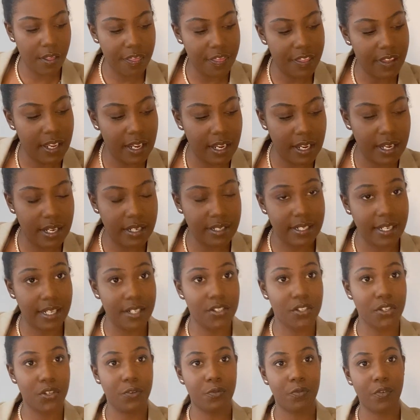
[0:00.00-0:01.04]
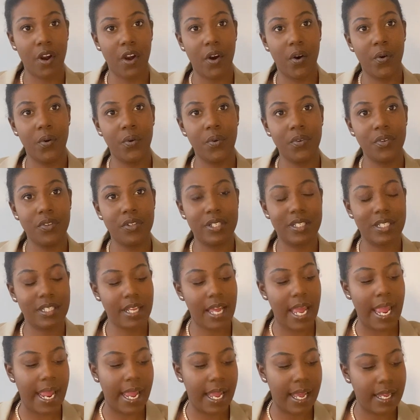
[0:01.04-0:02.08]
the Desert Rose
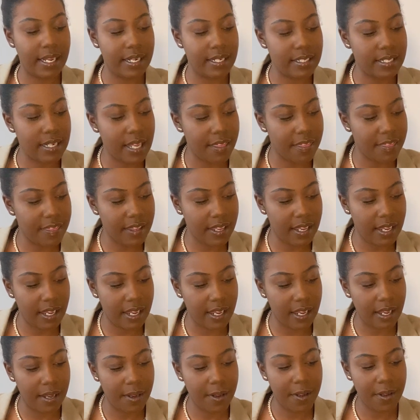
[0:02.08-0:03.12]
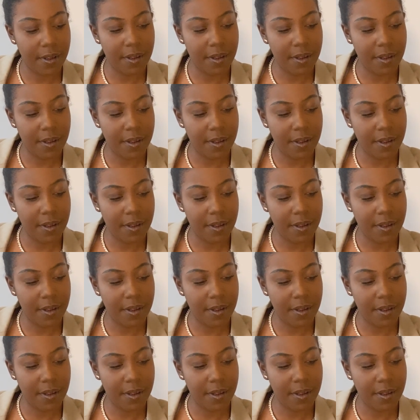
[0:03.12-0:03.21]
and the